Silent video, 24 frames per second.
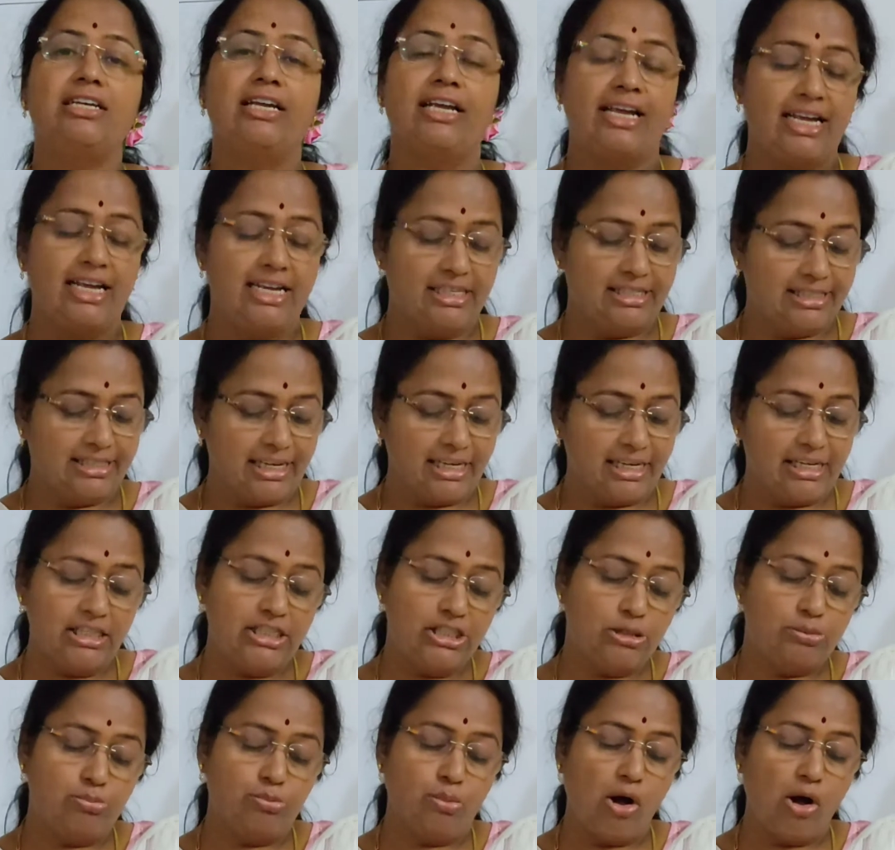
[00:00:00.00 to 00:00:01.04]
is a
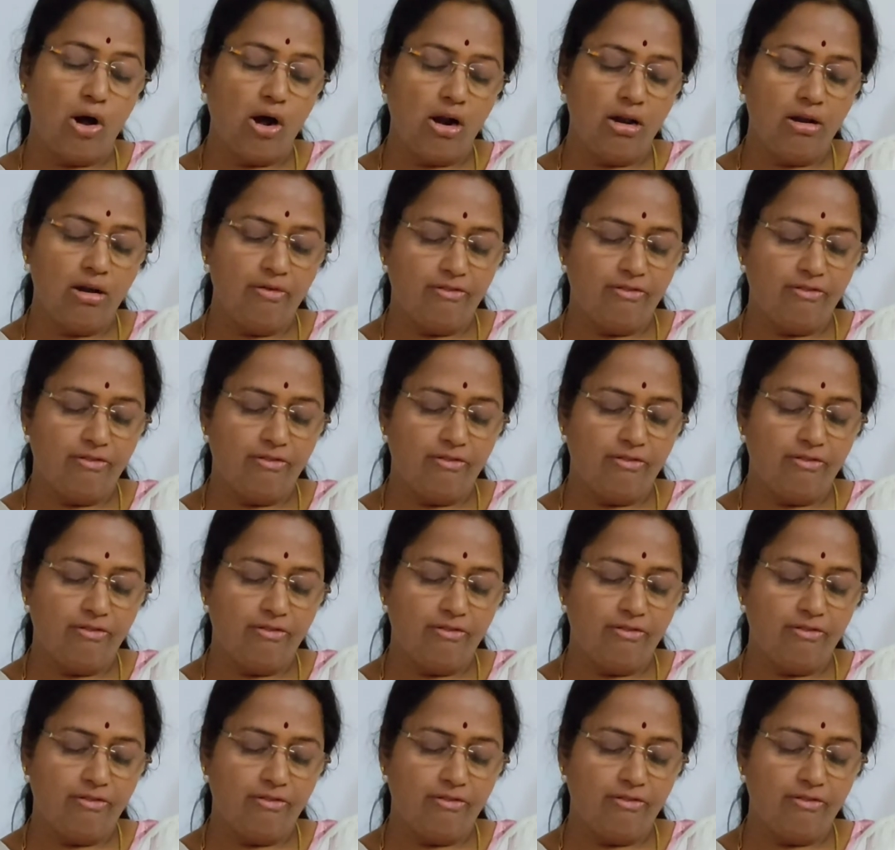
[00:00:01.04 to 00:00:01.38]
small